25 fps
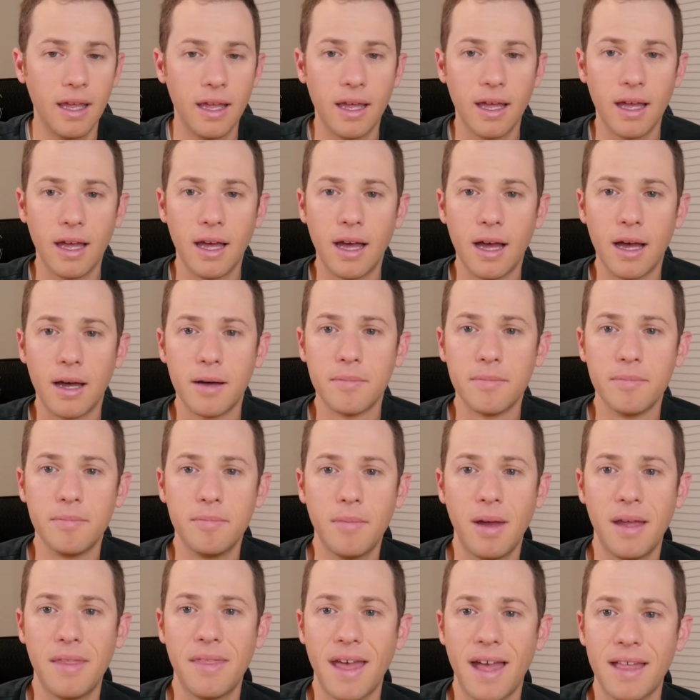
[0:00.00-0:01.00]

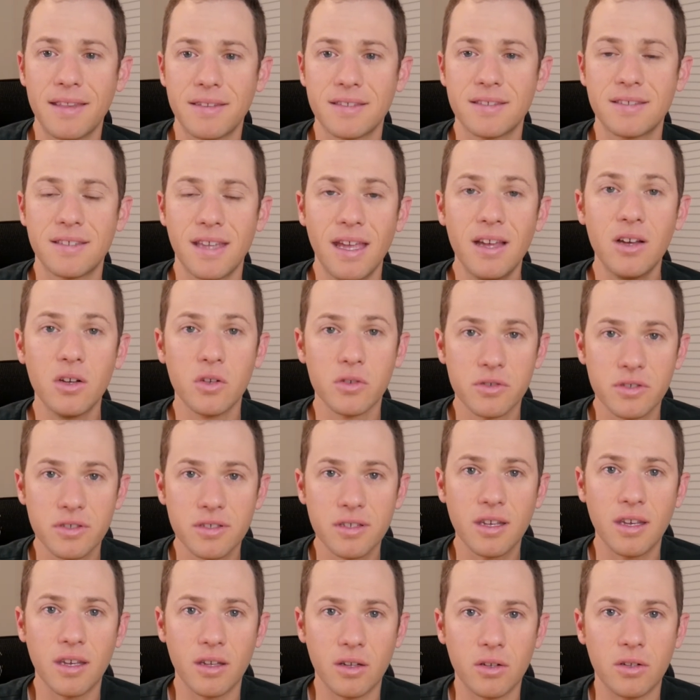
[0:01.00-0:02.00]
And that sales
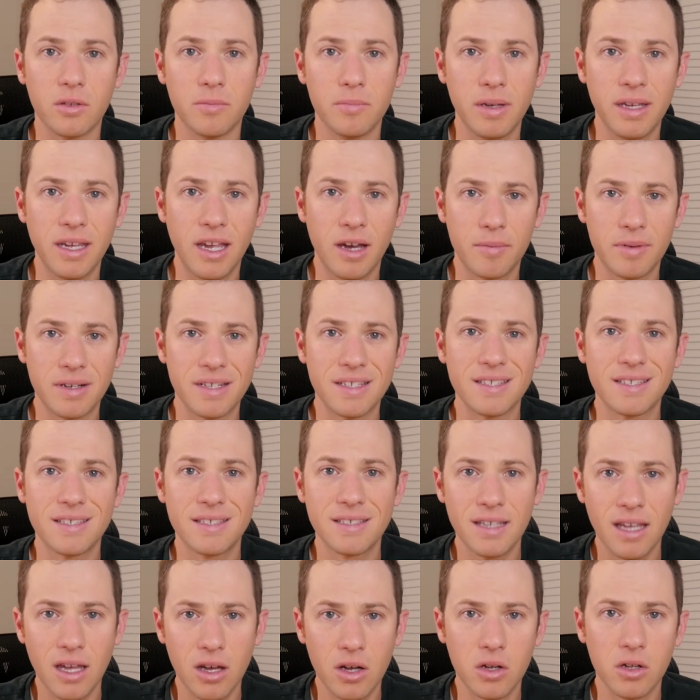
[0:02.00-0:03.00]
skill, being able to
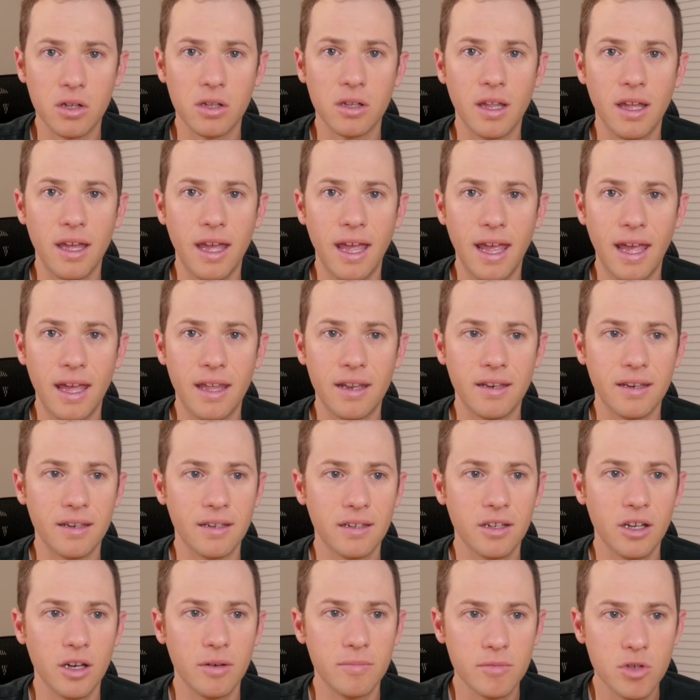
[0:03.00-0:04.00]
sell
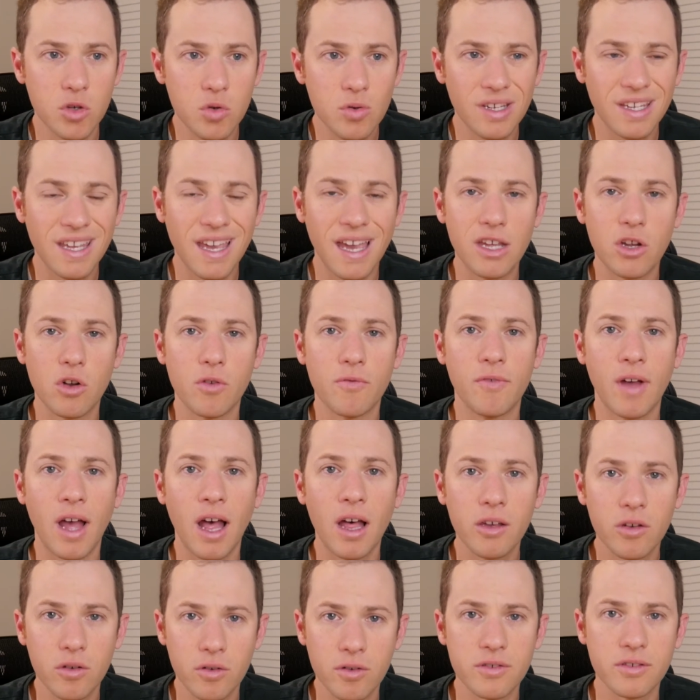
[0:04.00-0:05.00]
and communicate your
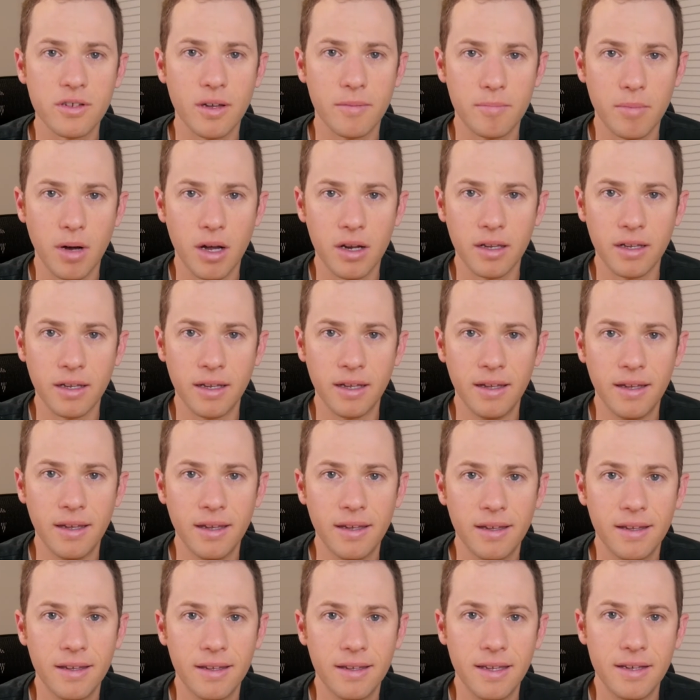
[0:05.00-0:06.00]
value to somebody,
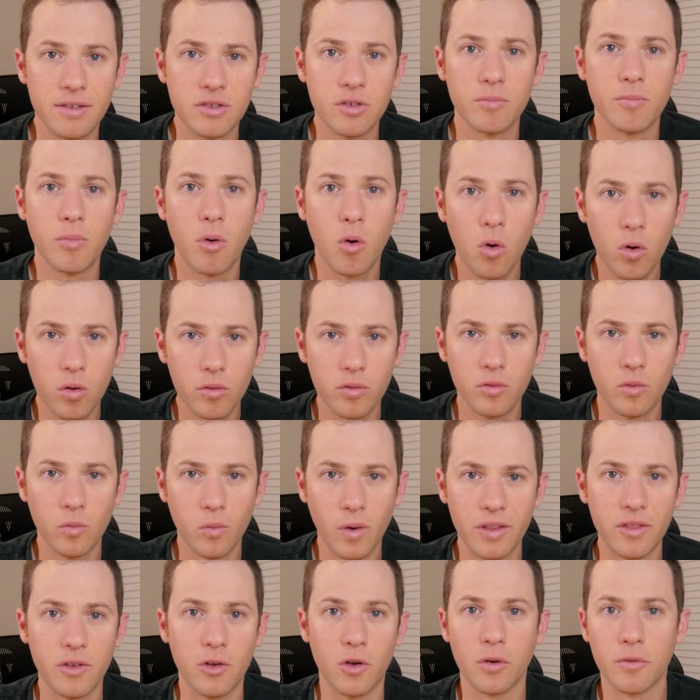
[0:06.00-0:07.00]
is important
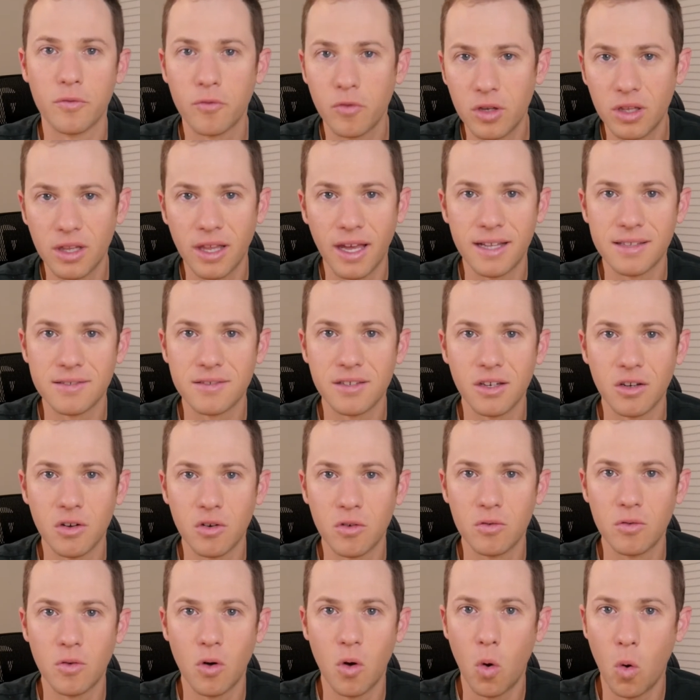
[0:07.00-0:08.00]
whether you're freelancing
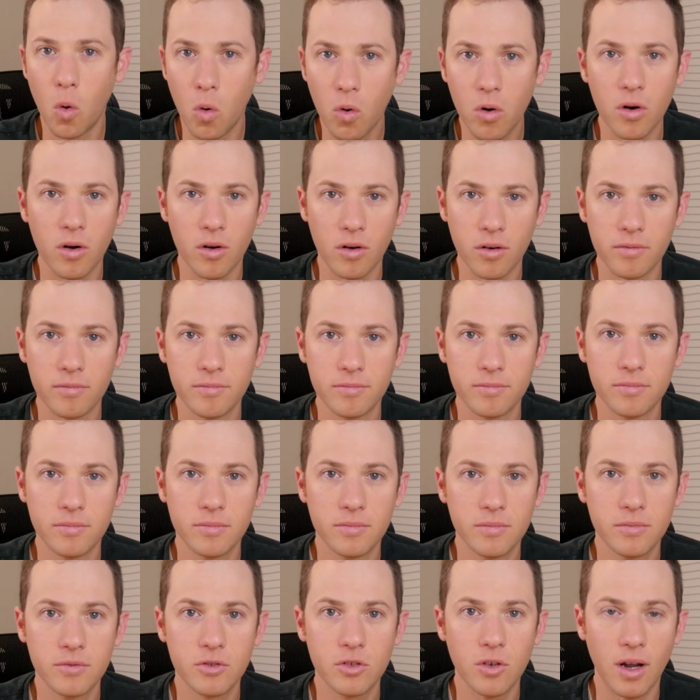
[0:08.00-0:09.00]
or
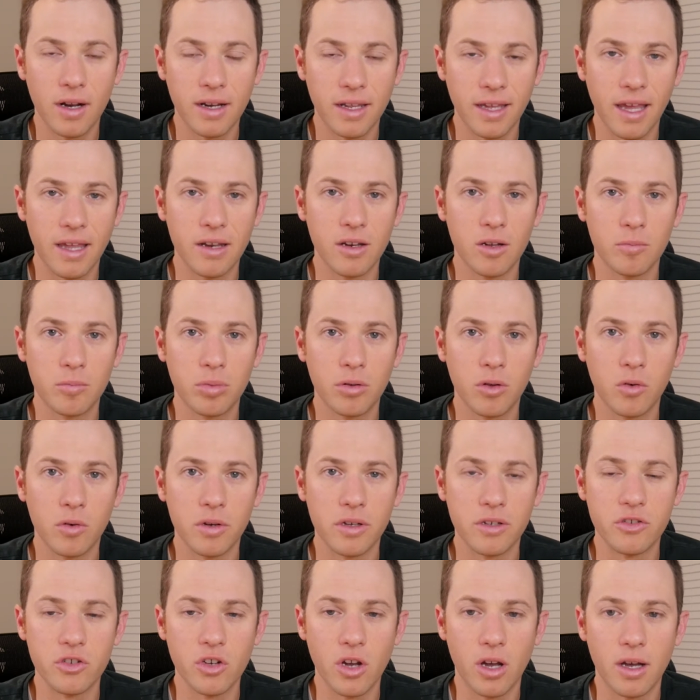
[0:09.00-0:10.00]
trying to get an
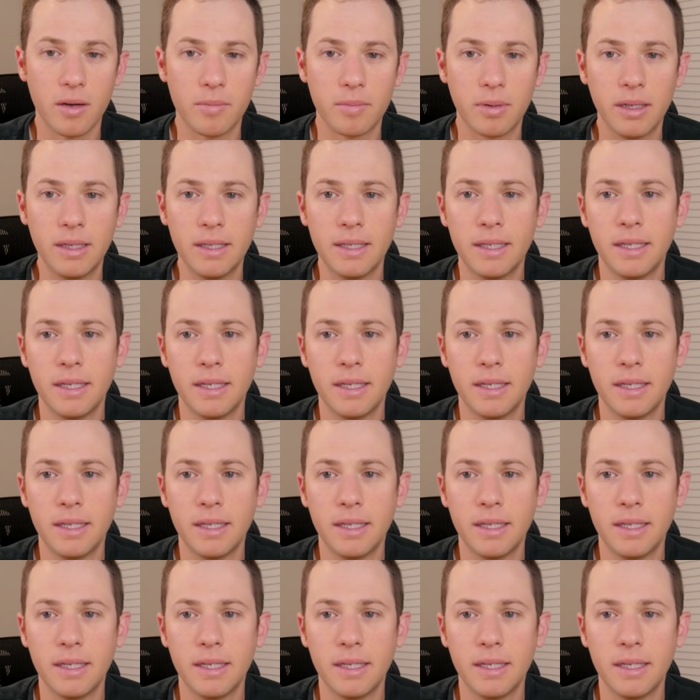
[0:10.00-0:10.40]
employee job.